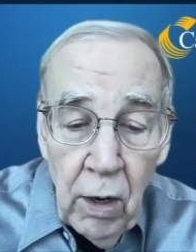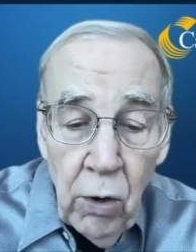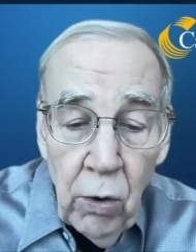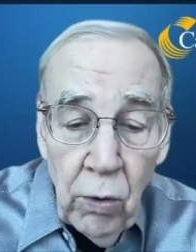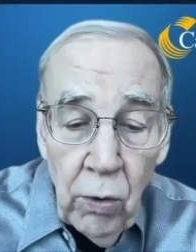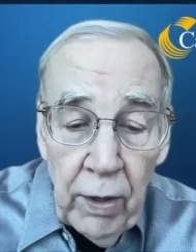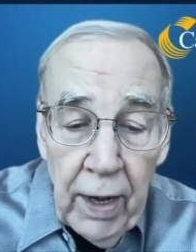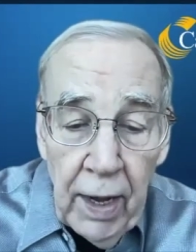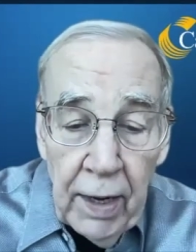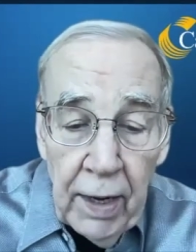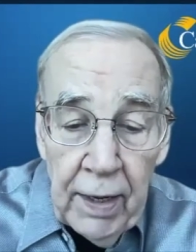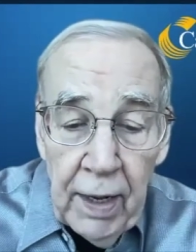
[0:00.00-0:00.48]

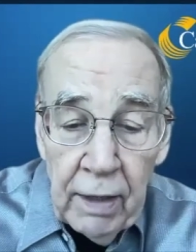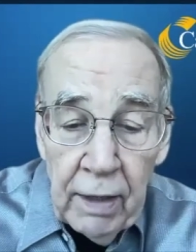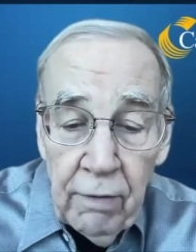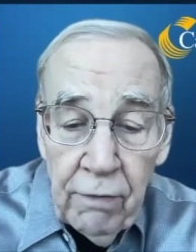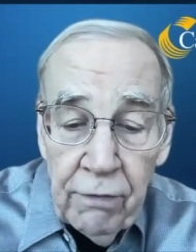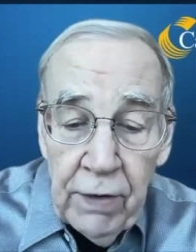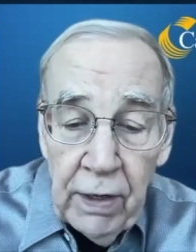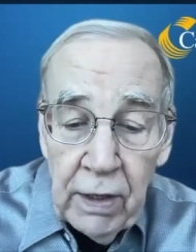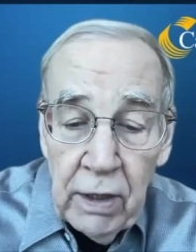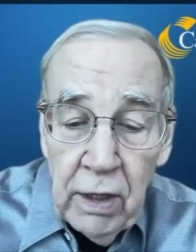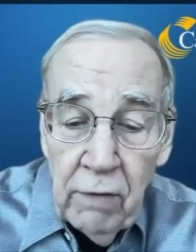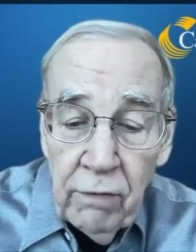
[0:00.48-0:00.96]
who cannot
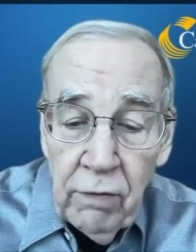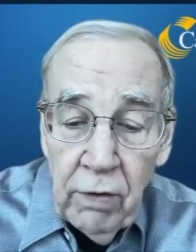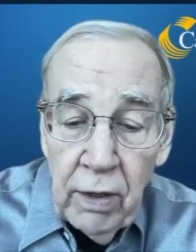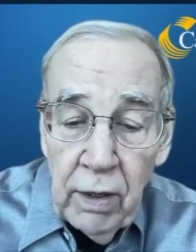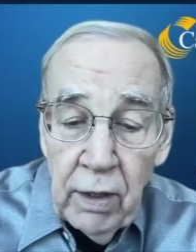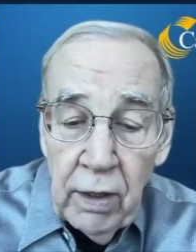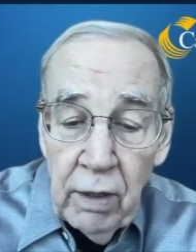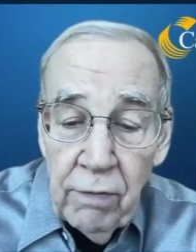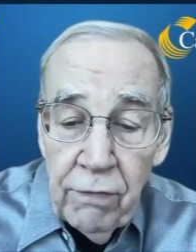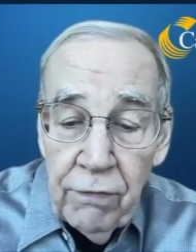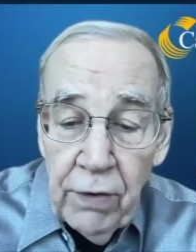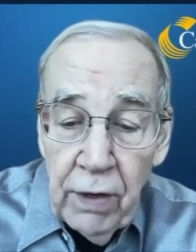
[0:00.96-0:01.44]

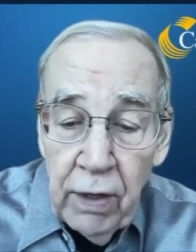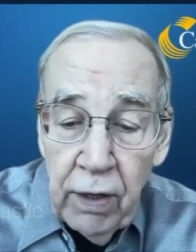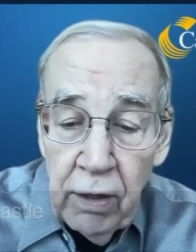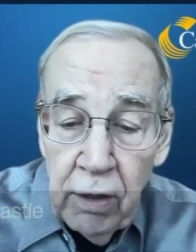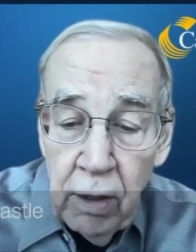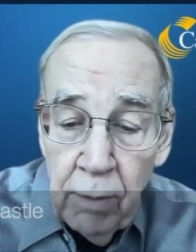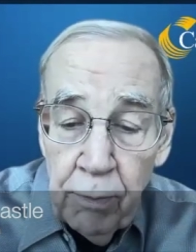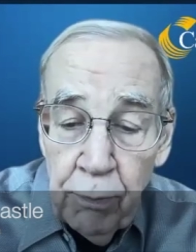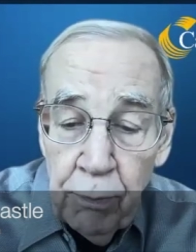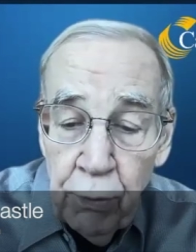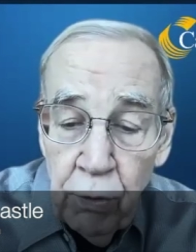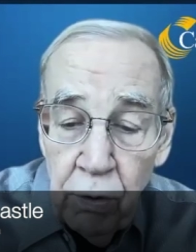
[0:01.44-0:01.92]
effectively
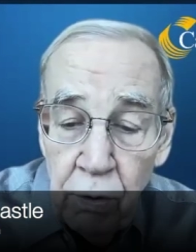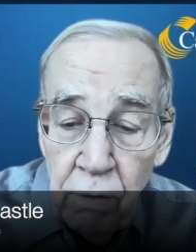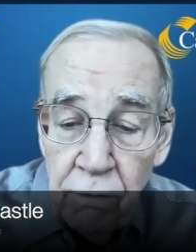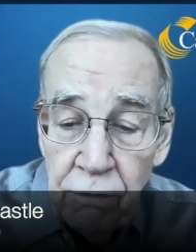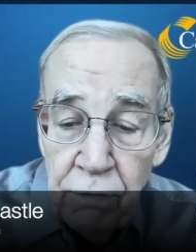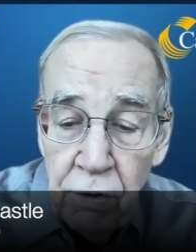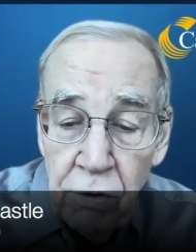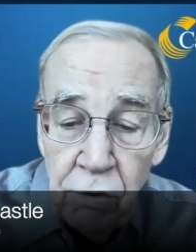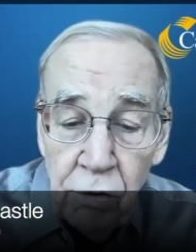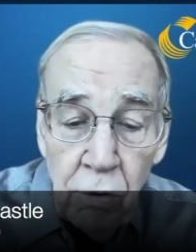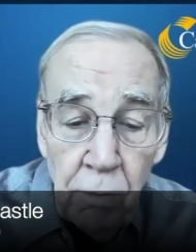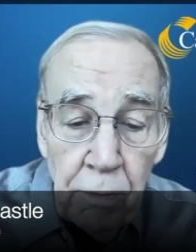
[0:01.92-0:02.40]
defend the
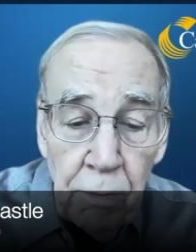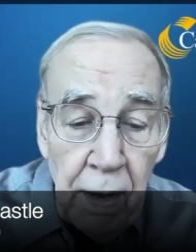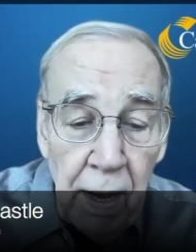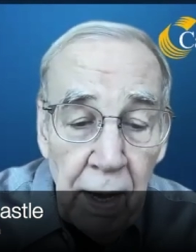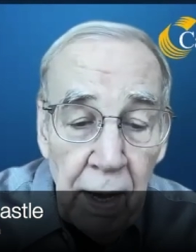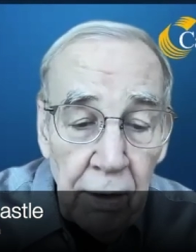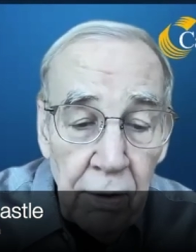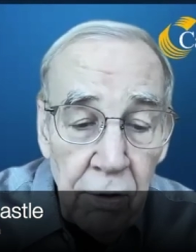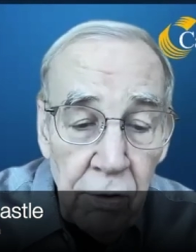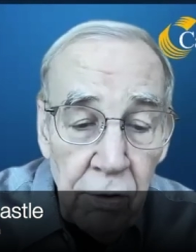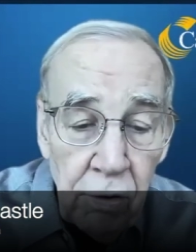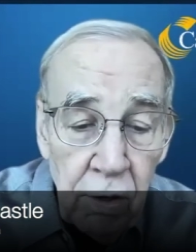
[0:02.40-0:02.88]
prudent fiscal
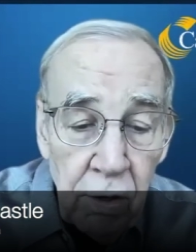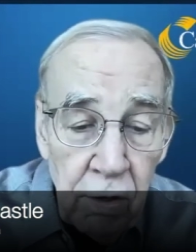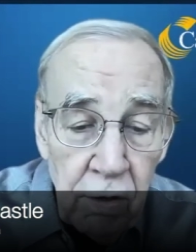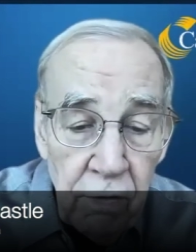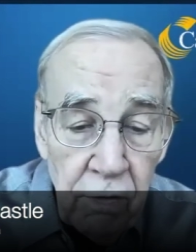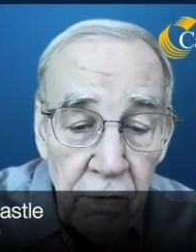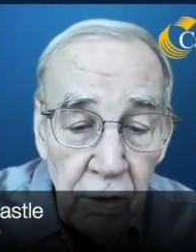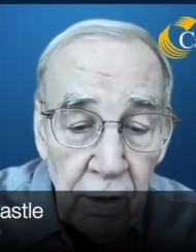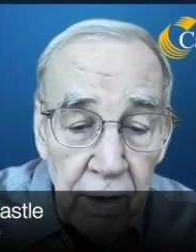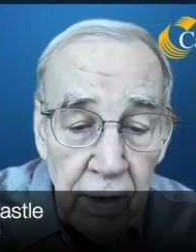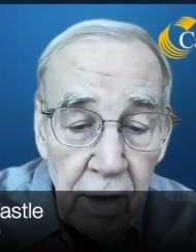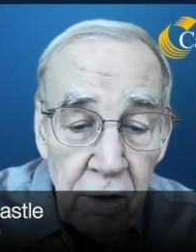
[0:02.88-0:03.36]
policies
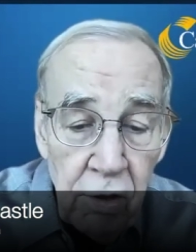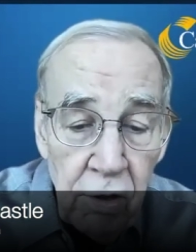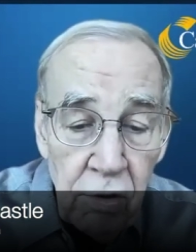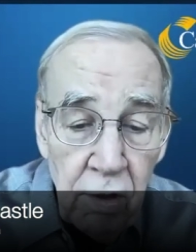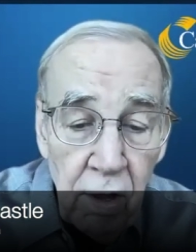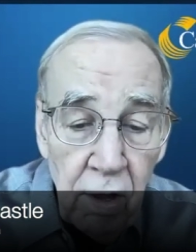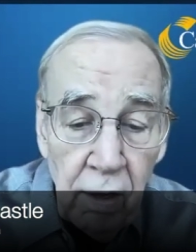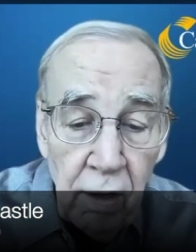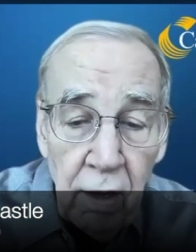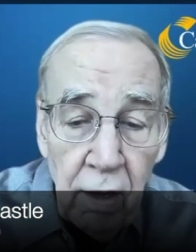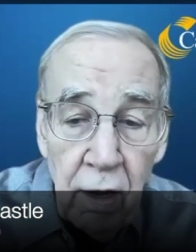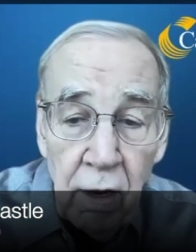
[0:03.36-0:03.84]
of the last
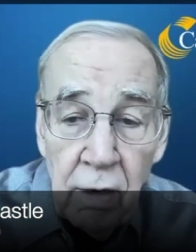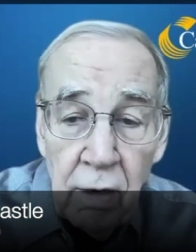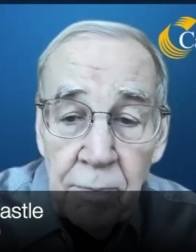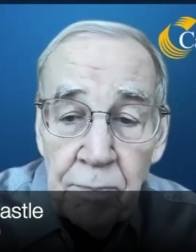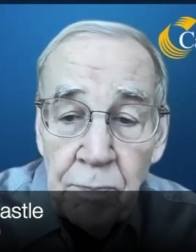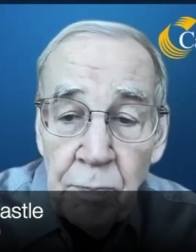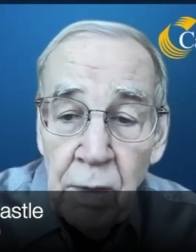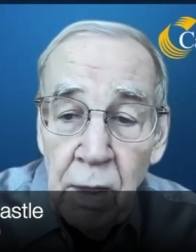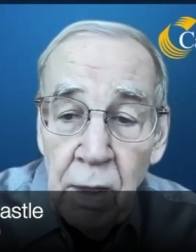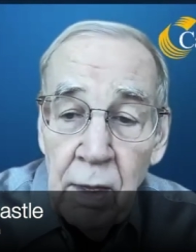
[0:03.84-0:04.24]
decade